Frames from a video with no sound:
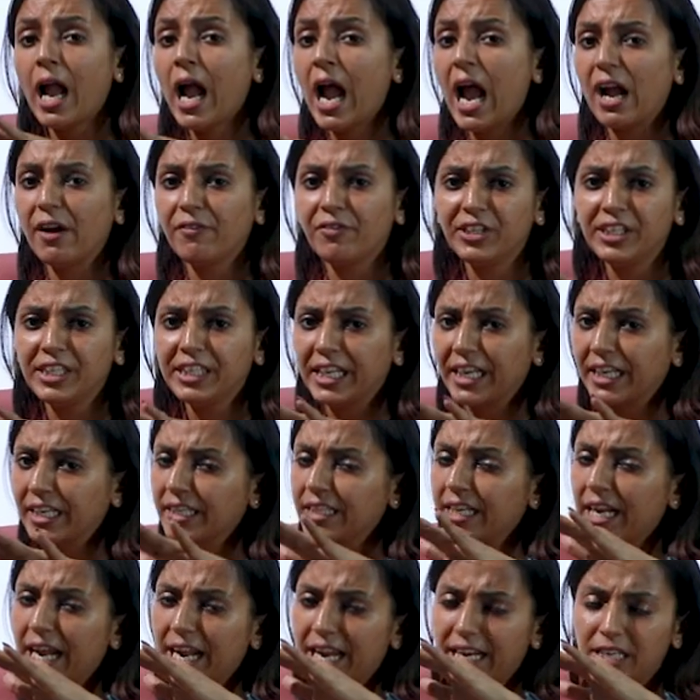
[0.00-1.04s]
I have
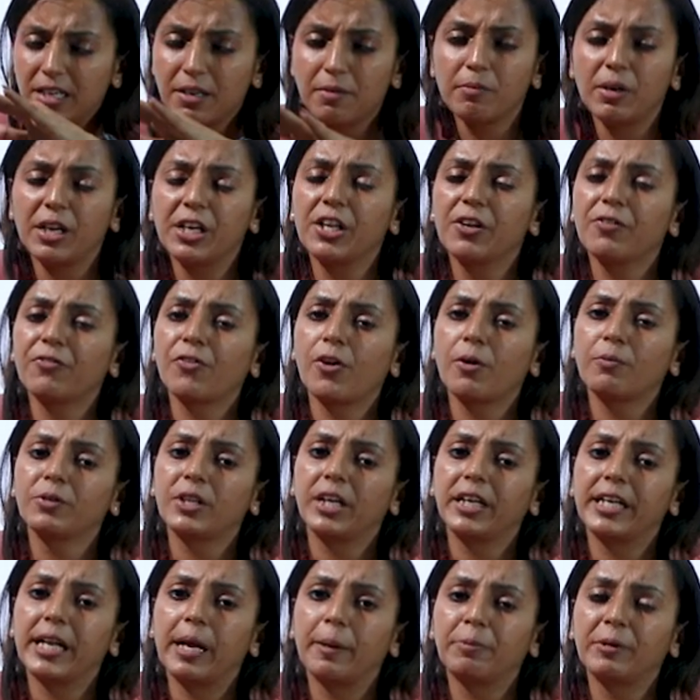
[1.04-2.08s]
taken any money from
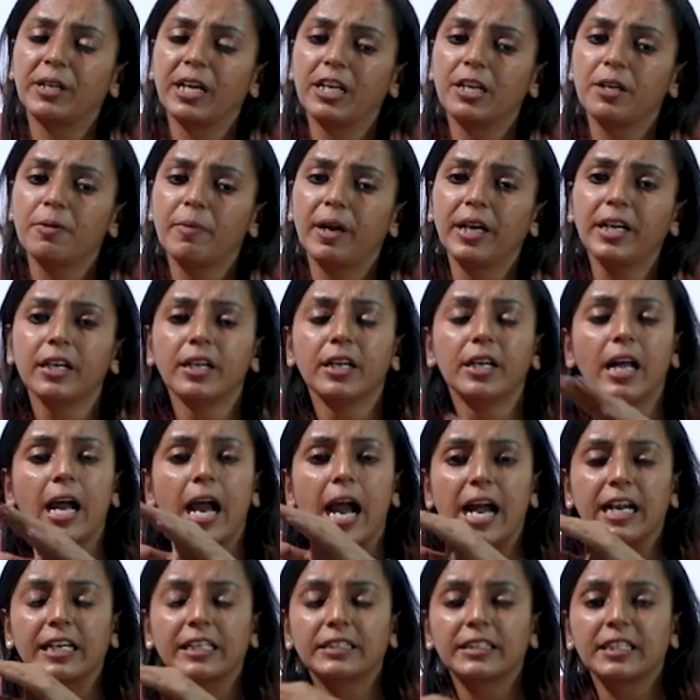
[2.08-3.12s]
the debt element,
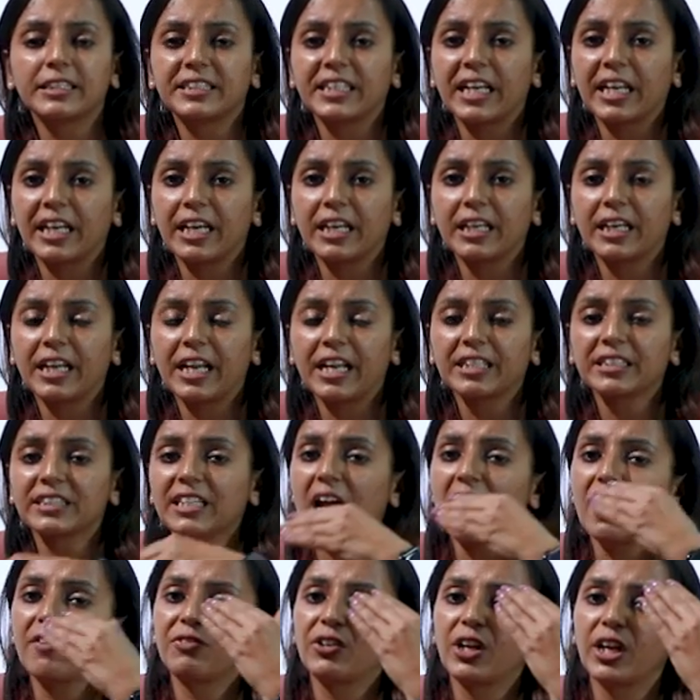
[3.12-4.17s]
and in the second case, I
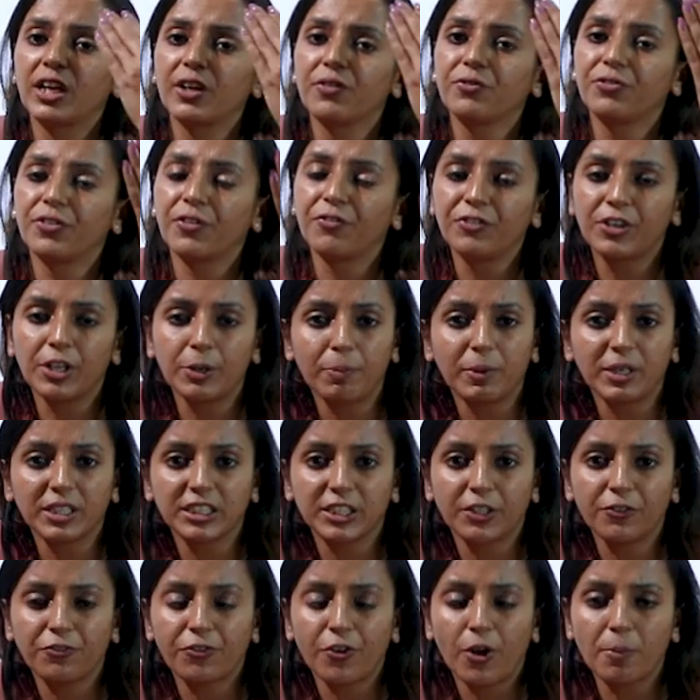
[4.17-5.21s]
have taken
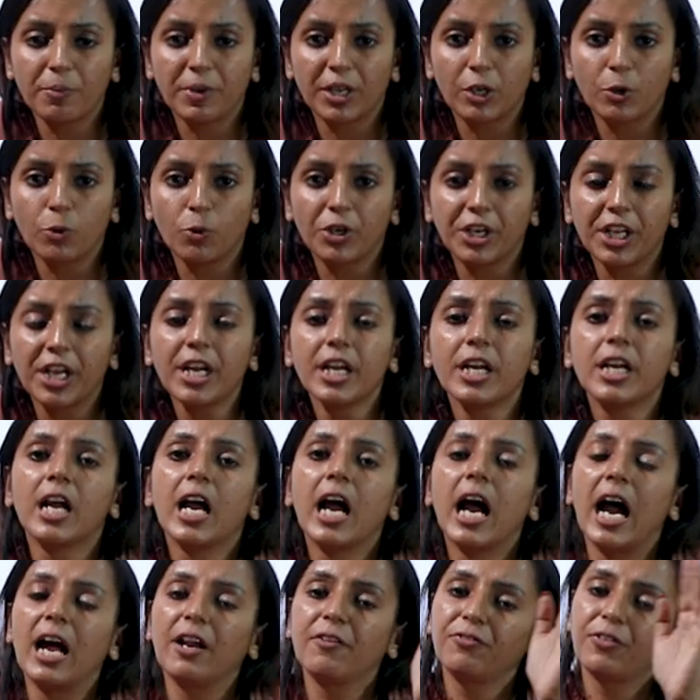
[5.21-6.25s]
50% from equity
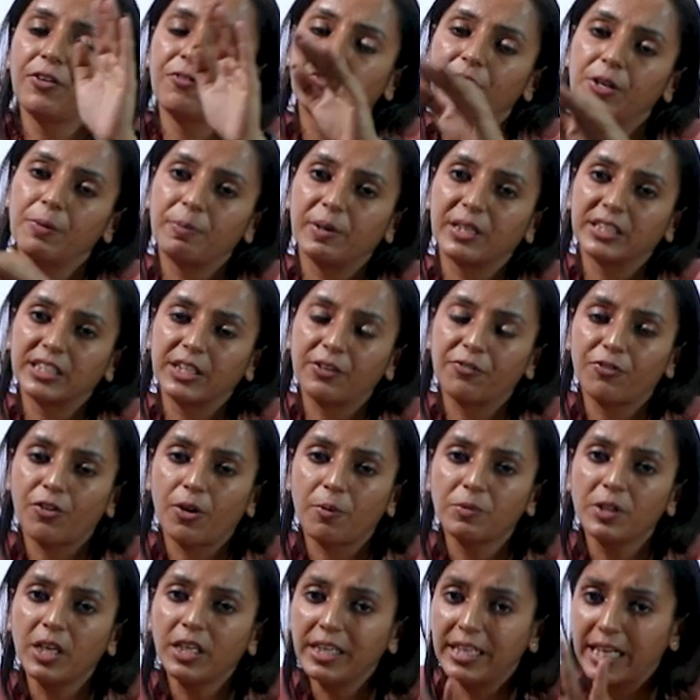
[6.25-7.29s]
and 50%
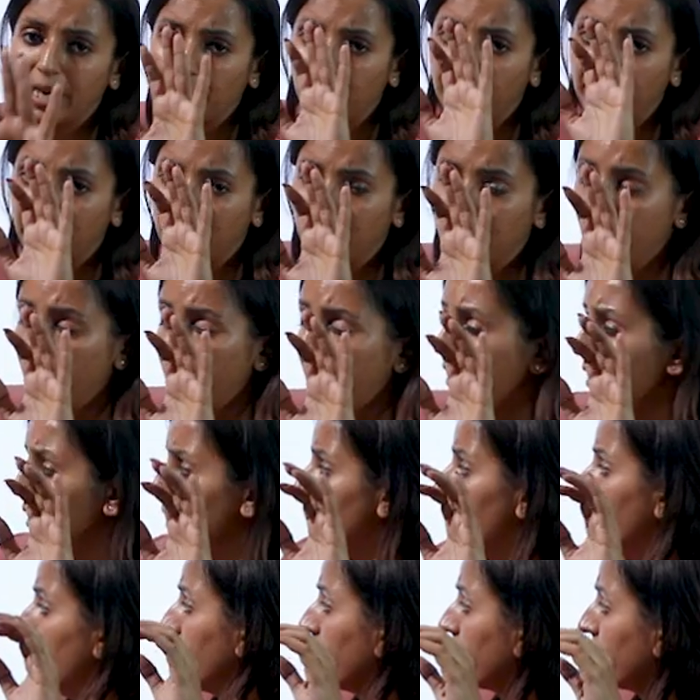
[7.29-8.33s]
from the debt element.
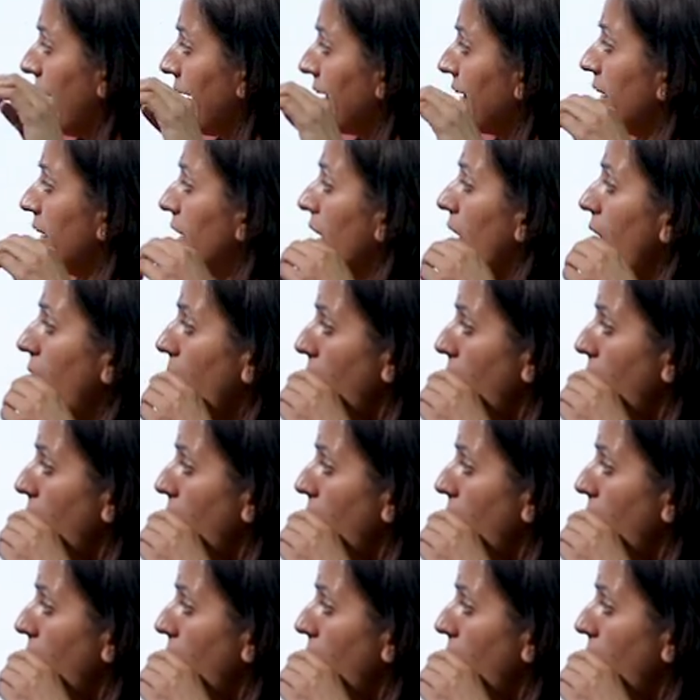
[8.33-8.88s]
Right?